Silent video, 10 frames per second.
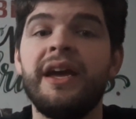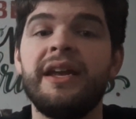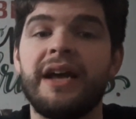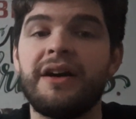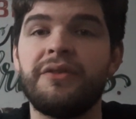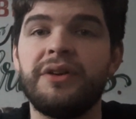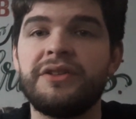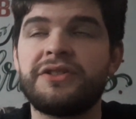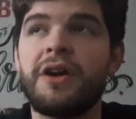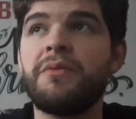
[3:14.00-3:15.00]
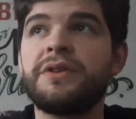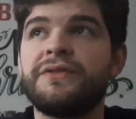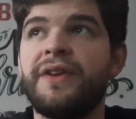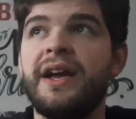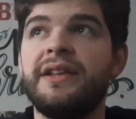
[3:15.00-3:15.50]
Now, Star Wars
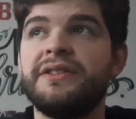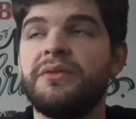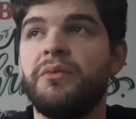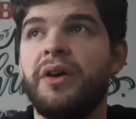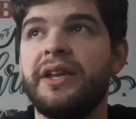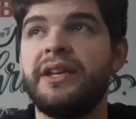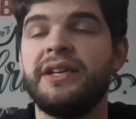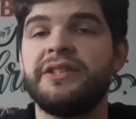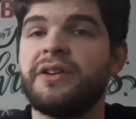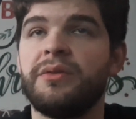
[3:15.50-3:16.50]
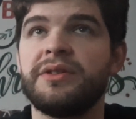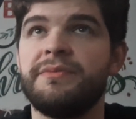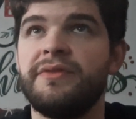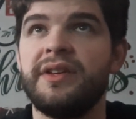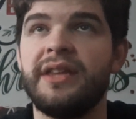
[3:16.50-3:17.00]
fans wanted a Star Wars
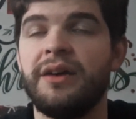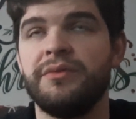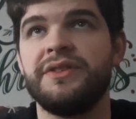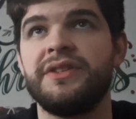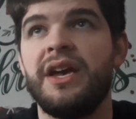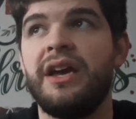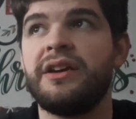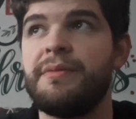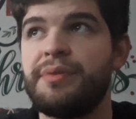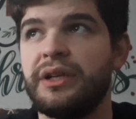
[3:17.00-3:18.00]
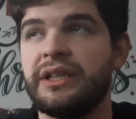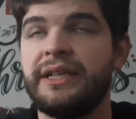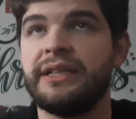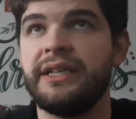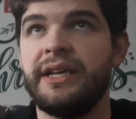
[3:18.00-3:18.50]
movie that was
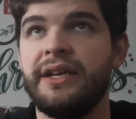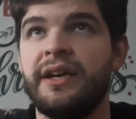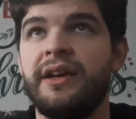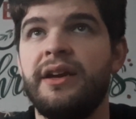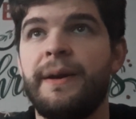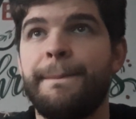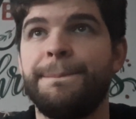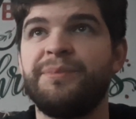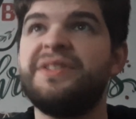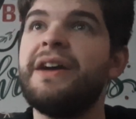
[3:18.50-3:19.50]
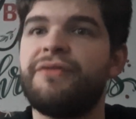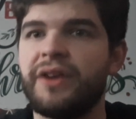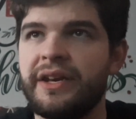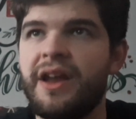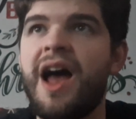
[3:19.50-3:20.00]
completely
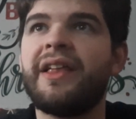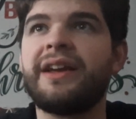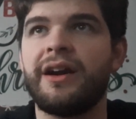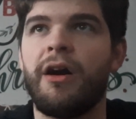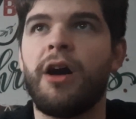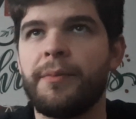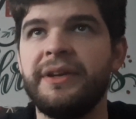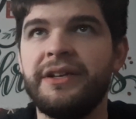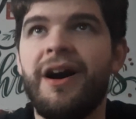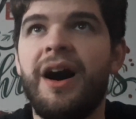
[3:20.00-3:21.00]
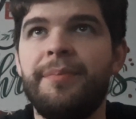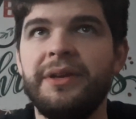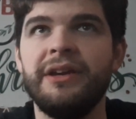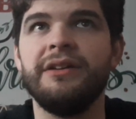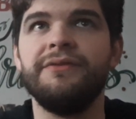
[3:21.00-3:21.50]
different, not like a carbon
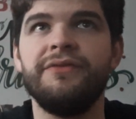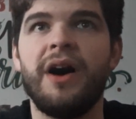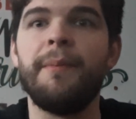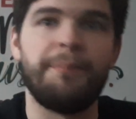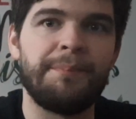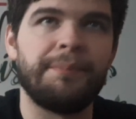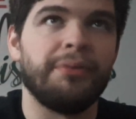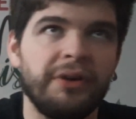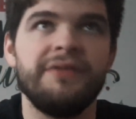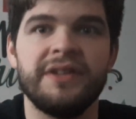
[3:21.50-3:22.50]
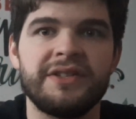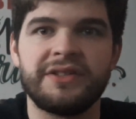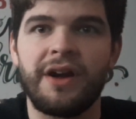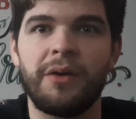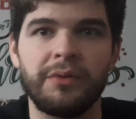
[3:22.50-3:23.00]
copy of a previous
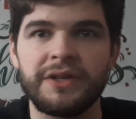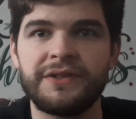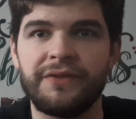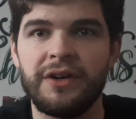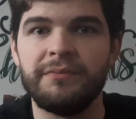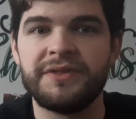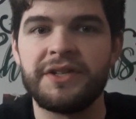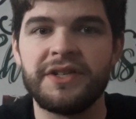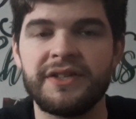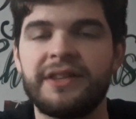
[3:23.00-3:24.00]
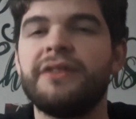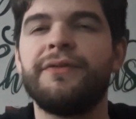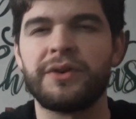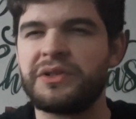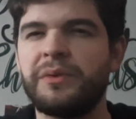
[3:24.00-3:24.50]
Star Wars film, such as like The
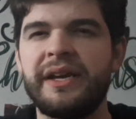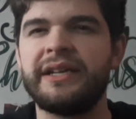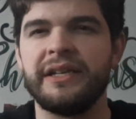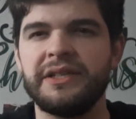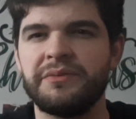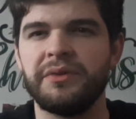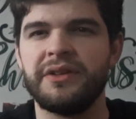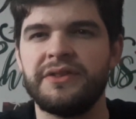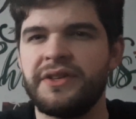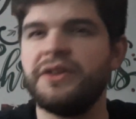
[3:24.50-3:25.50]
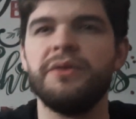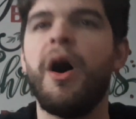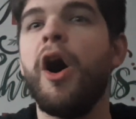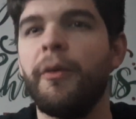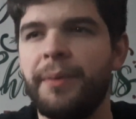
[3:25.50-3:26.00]
Force Awakens was A New
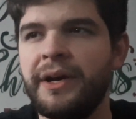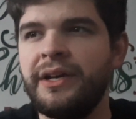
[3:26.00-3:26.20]
Hope.